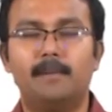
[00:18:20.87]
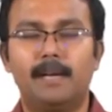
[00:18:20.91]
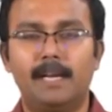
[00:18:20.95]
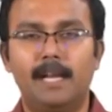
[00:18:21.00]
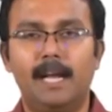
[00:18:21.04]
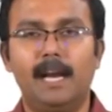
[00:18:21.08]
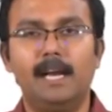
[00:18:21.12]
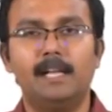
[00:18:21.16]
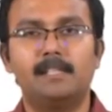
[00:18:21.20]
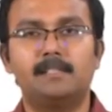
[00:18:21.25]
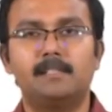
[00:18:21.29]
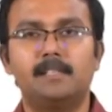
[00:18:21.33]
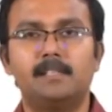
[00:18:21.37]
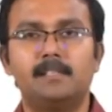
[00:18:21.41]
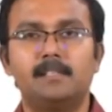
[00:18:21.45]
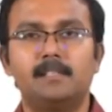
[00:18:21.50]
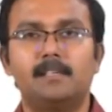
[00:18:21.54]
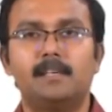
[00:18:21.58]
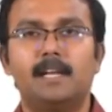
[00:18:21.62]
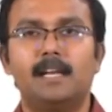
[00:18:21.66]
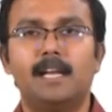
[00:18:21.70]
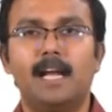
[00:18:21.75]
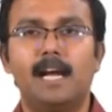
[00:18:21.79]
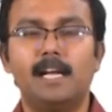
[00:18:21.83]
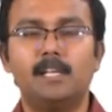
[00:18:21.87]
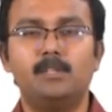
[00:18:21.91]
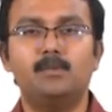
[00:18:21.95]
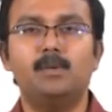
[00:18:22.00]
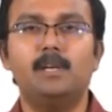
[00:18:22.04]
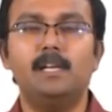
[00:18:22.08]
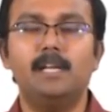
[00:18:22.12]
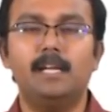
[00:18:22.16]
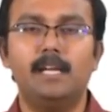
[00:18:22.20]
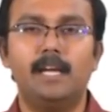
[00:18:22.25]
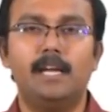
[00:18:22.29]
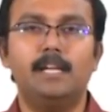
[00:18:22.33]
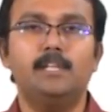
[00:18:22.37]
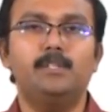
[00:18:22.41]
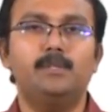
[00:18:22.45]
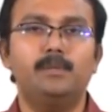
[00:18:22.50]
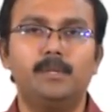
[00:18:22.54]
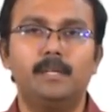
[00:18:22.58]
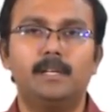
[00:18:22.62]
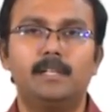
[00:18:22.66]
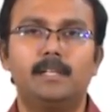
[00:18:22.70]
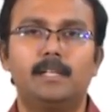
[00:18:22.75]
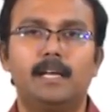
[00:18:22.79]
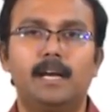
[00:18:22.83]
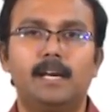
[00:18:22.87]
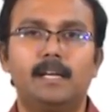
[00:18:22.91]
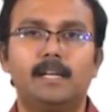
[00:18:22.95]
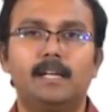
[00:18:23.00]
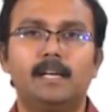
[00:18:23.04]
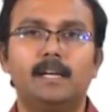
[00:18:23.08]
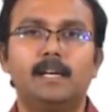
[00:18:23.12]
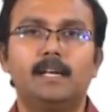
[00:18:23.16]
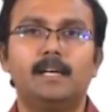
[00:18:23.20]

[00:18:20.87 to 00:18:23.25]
analysis can actually ensure that